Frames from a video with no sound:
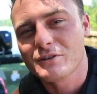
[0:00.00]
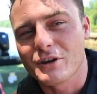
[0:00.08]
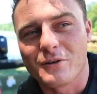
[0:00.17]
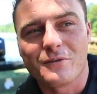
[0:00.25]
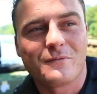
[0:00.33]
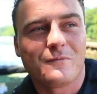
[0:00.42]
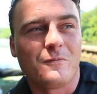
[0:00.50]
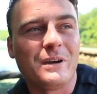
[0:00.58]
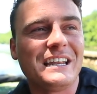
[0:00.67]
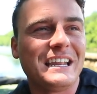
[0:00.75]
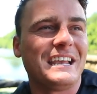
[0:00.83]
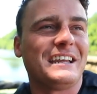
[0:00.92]
note, we
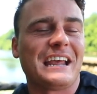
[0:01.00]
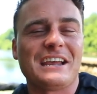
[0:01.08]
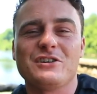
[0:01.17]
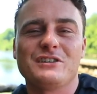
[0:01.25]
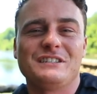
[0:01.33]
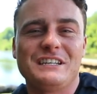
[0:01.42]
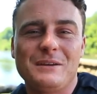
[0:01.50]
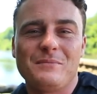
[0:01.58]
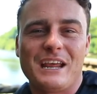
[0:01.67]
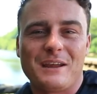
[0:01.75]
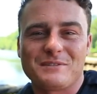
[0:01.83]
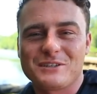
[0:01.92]
need a good team
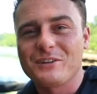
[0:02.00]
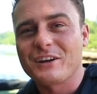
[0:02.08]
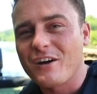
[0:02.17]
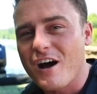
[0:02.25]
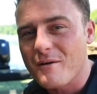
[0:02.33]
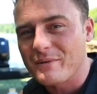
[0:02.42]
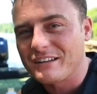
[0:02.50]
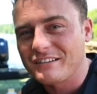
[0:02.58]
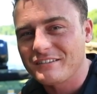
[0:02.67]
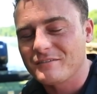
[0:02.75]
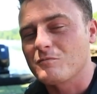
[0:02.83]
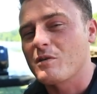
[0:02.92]
name. So in the comments,
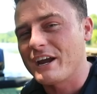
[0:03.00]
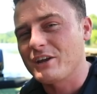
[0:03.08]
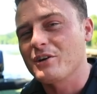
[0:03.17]
write